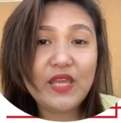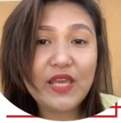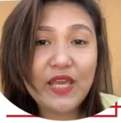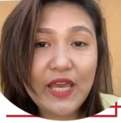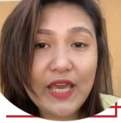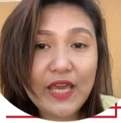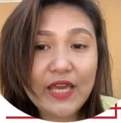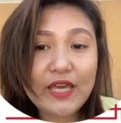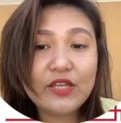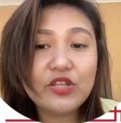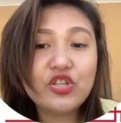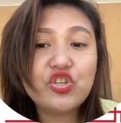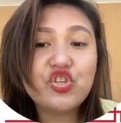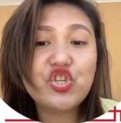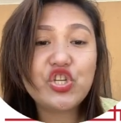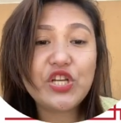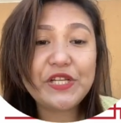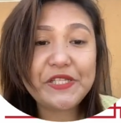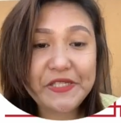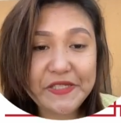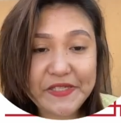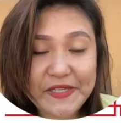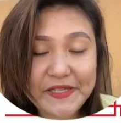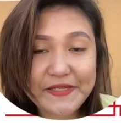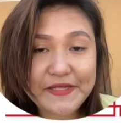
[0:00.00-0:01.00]
And
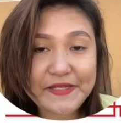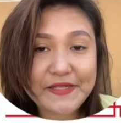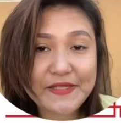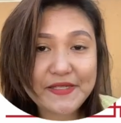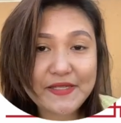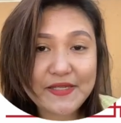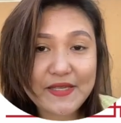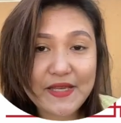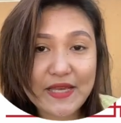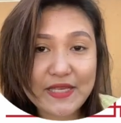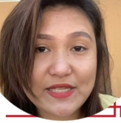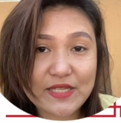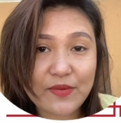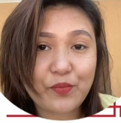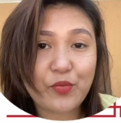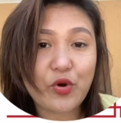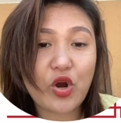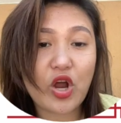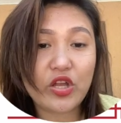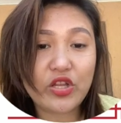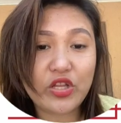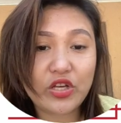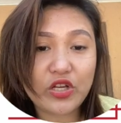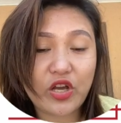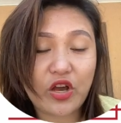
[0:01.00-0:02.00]
justice is a
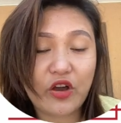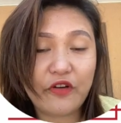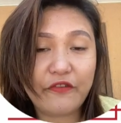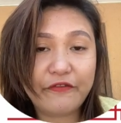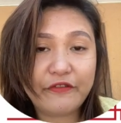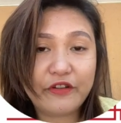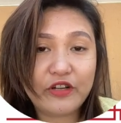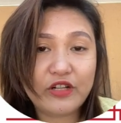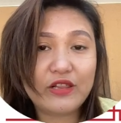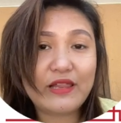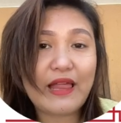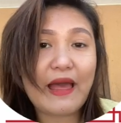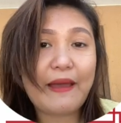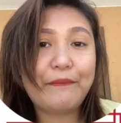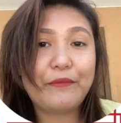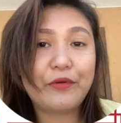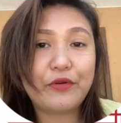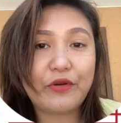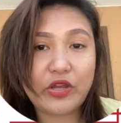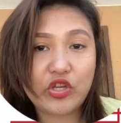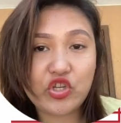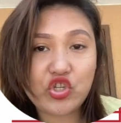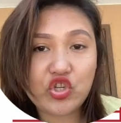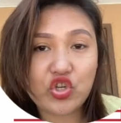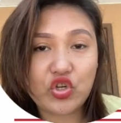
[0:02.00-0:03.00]
product of
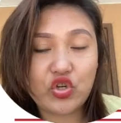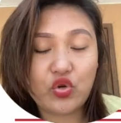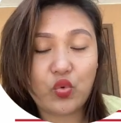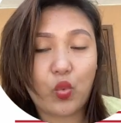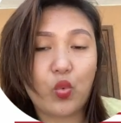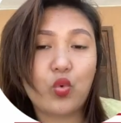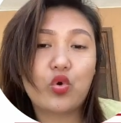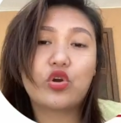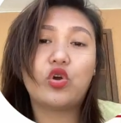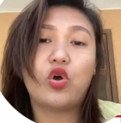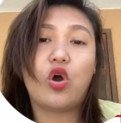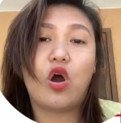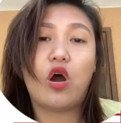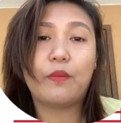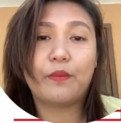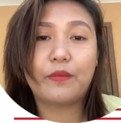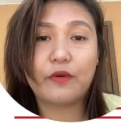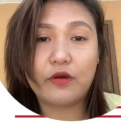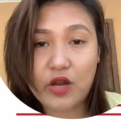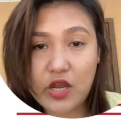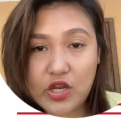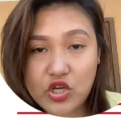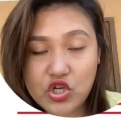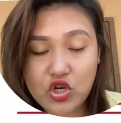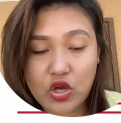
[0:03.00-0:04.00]
collaboration or
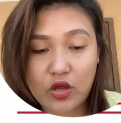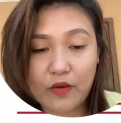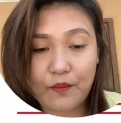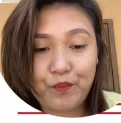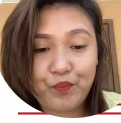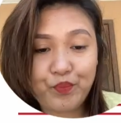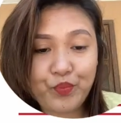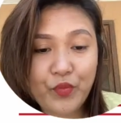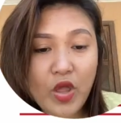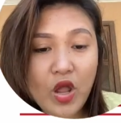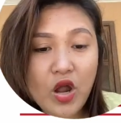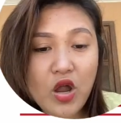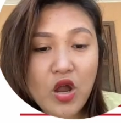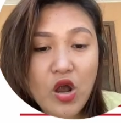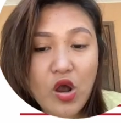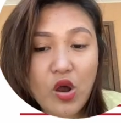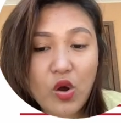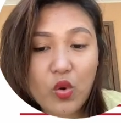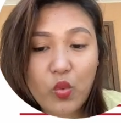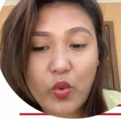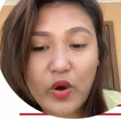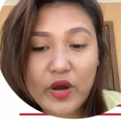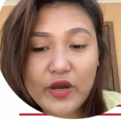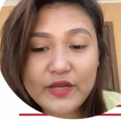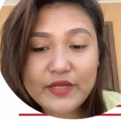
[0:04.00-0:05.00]
cooperation.
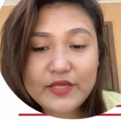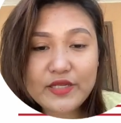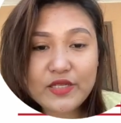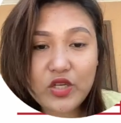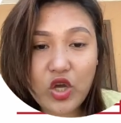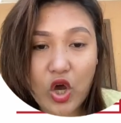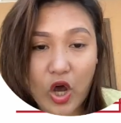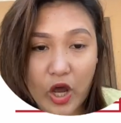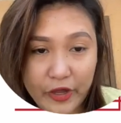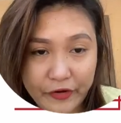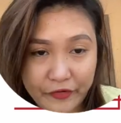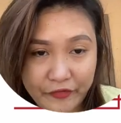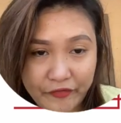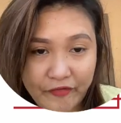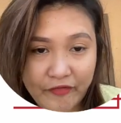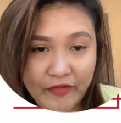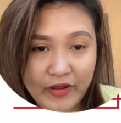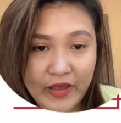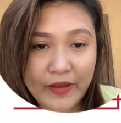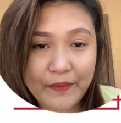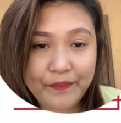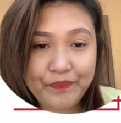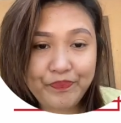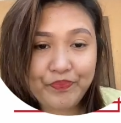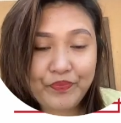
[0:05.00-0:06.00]
Whereas
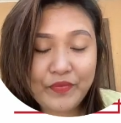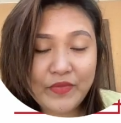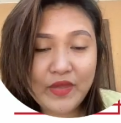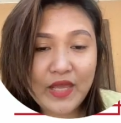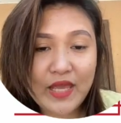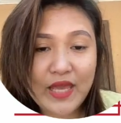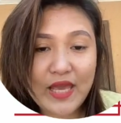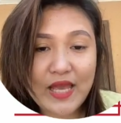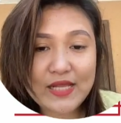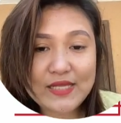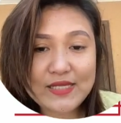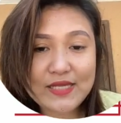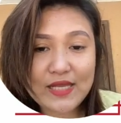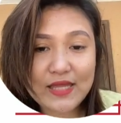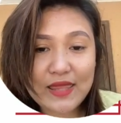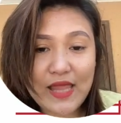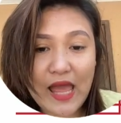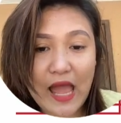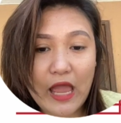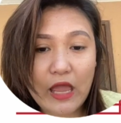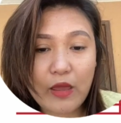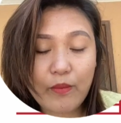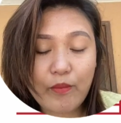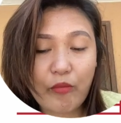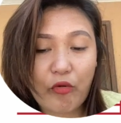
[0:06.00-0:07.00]
conflict, it's a
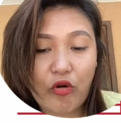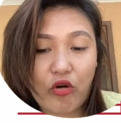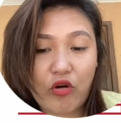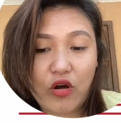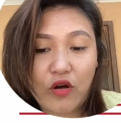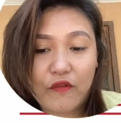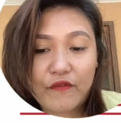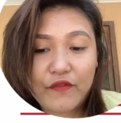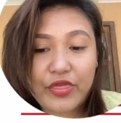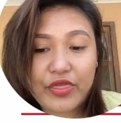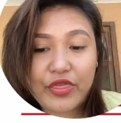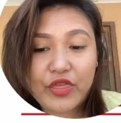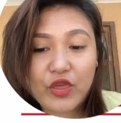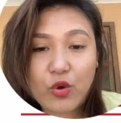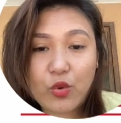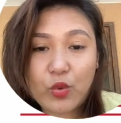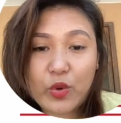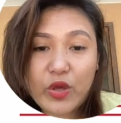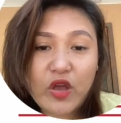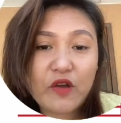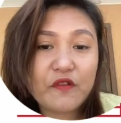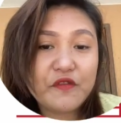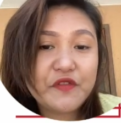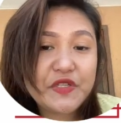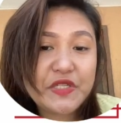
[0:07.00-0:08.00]
type of
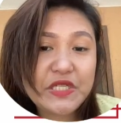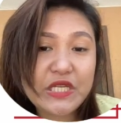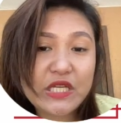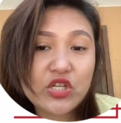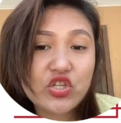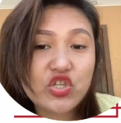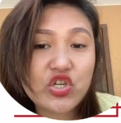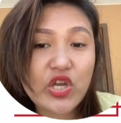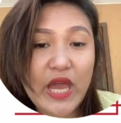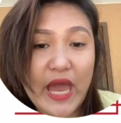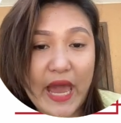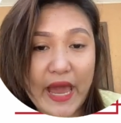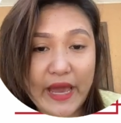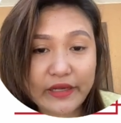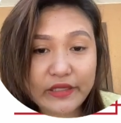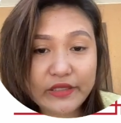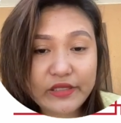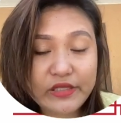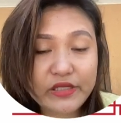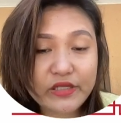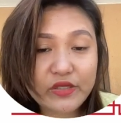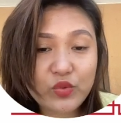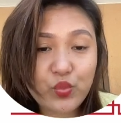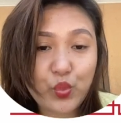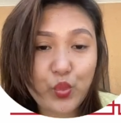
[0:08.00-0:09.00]
theory of
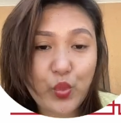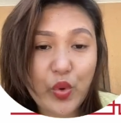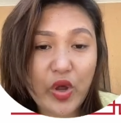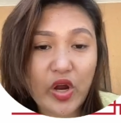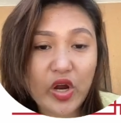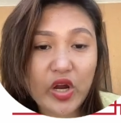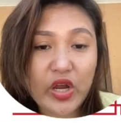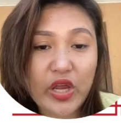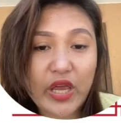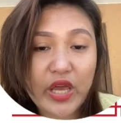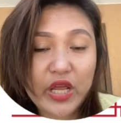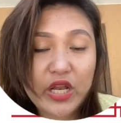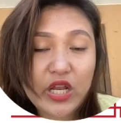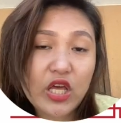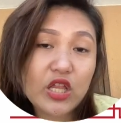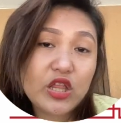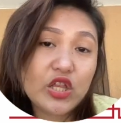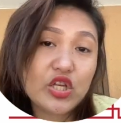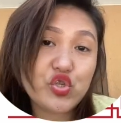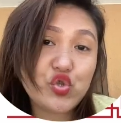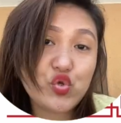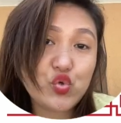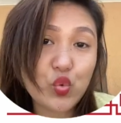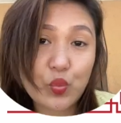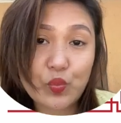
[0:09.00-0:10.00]
CJS wherein it
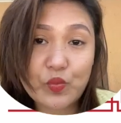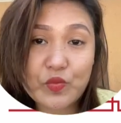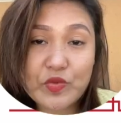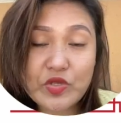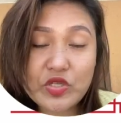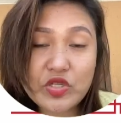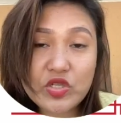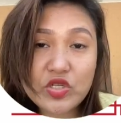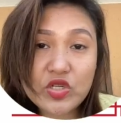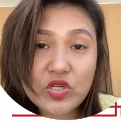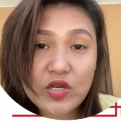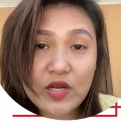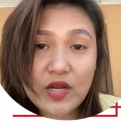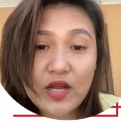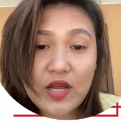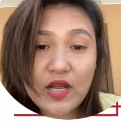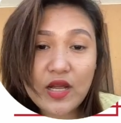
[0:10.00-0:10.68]
assumes